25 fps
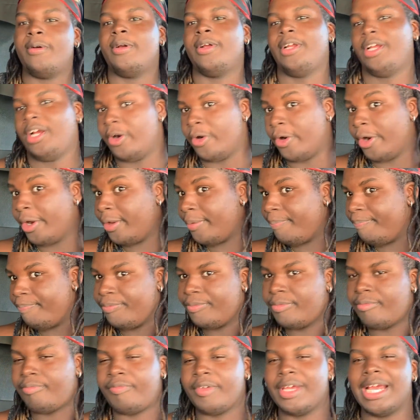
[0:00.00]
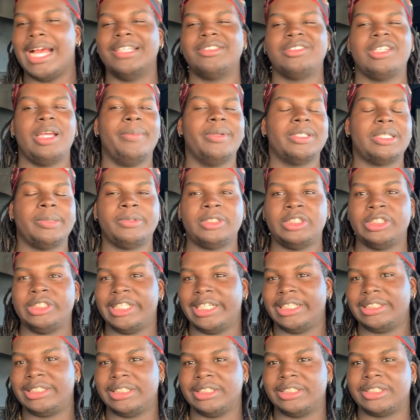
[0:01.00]
Or you guys give me some
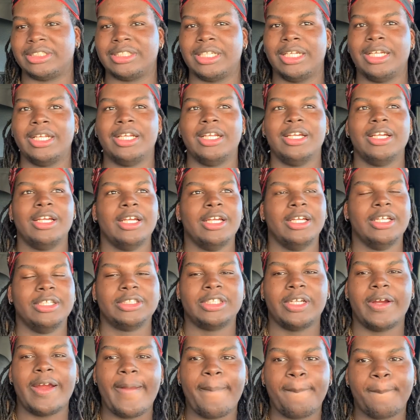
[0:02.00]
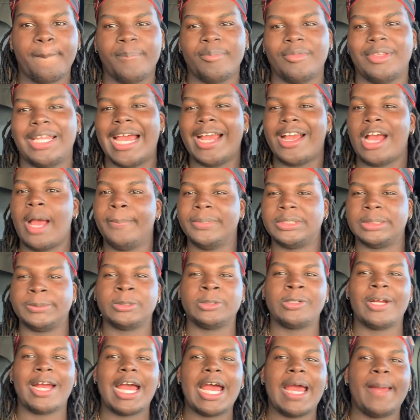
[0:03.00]
suggestions. So, all right, like, comment,
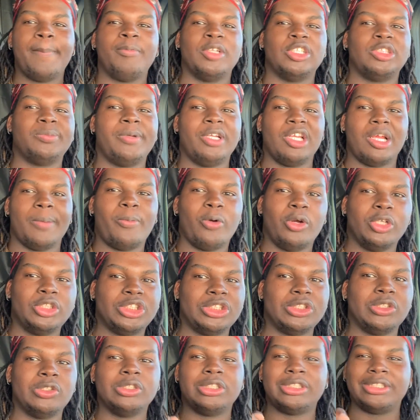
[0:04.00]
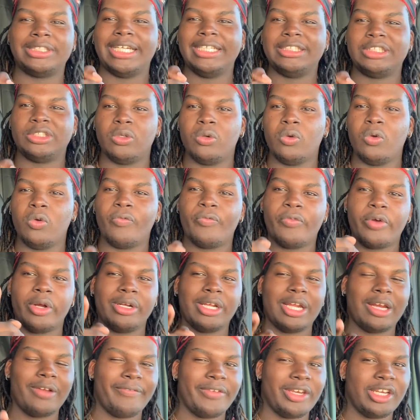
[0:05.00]
subscribe. This has been your boy Jude. Stay tuned for
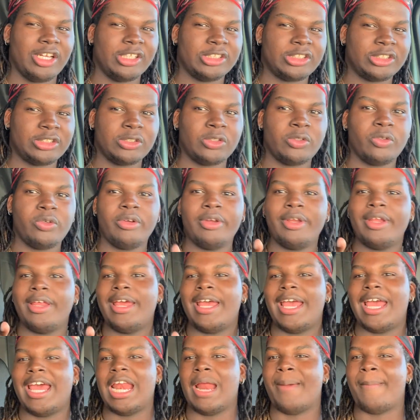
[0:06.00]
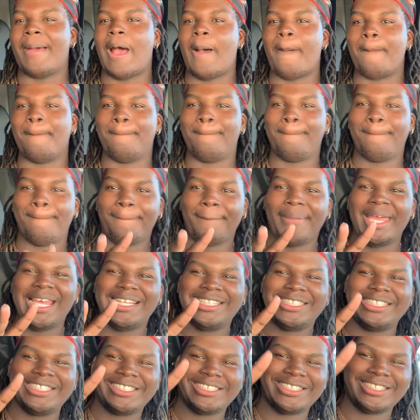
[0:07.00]
another video soon, and I'm out. Peace.